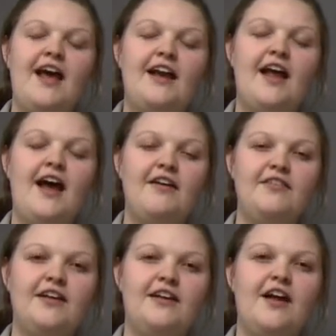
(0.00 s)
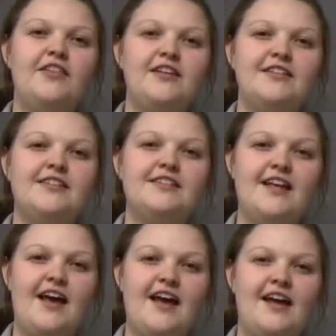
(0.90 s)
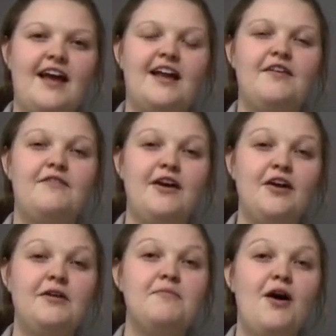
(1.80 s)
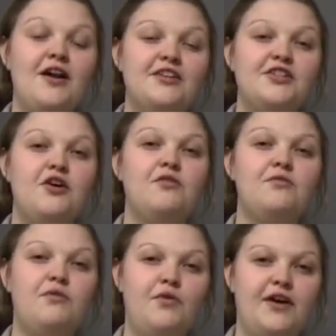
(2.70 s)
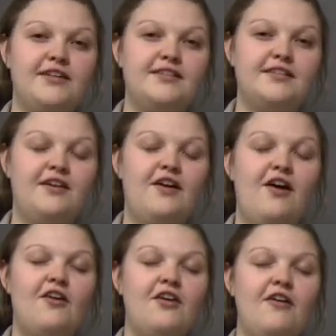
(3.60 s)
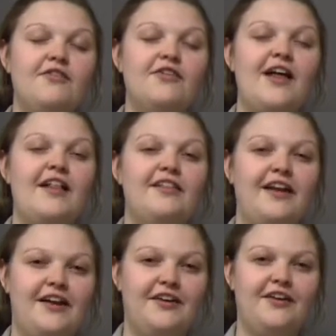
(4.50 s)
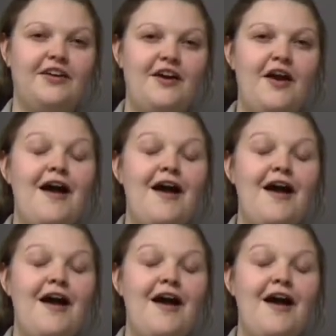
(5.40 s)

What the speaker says: and having nothing to say and a very monotone voice. I'll cover that later.